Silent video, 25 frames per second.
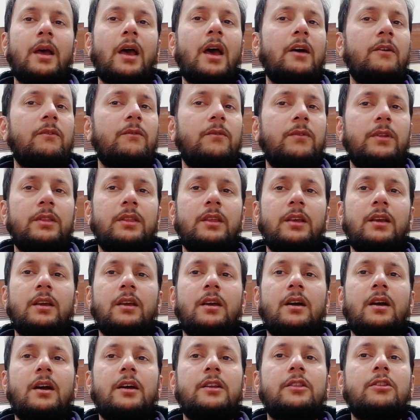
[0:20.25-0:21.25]
Everything
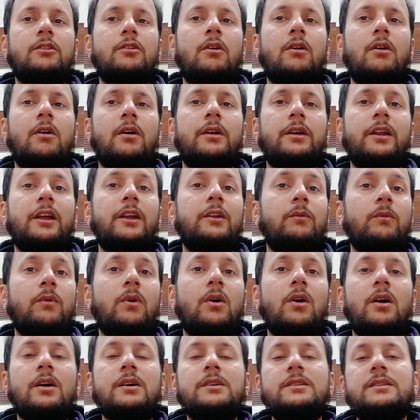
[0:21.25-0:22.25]
I Thought It
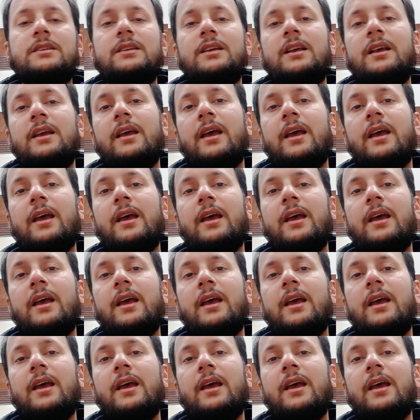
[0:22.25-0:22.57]
Was,